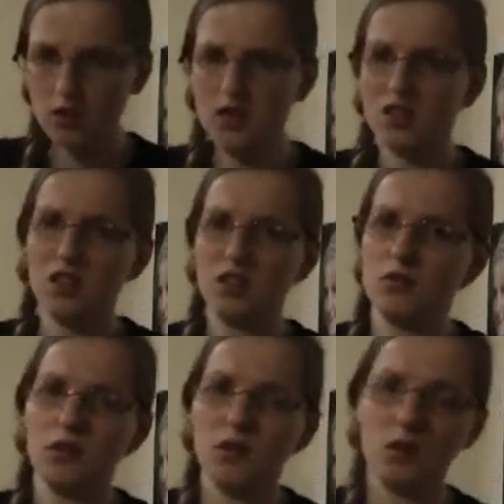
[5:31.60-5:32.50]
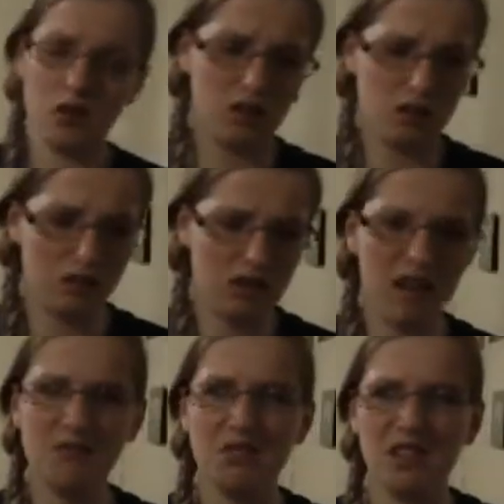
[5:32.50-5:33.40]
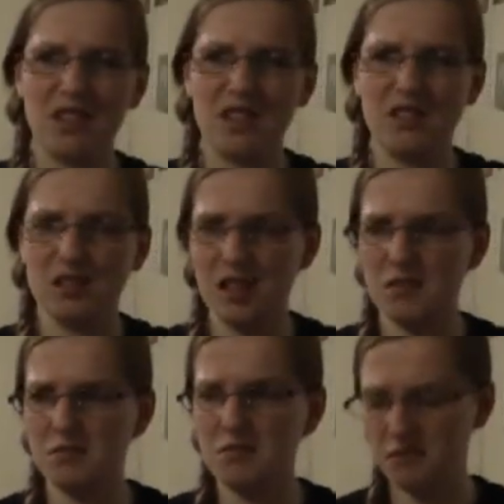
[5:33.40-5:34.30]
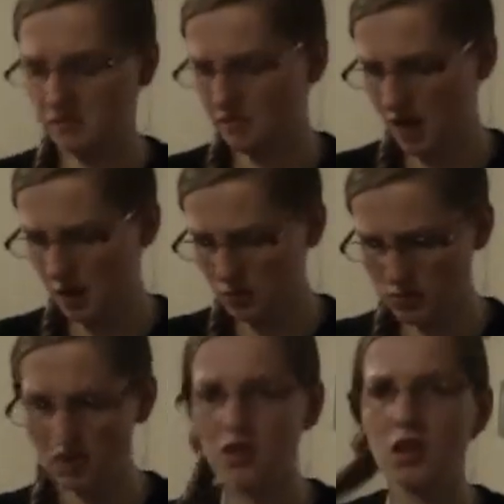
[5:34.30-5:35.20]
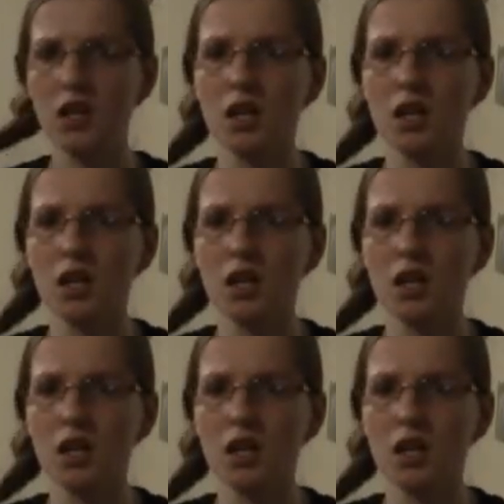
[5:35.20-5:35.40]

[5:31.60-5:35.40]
oh, I don't know, everything. I've found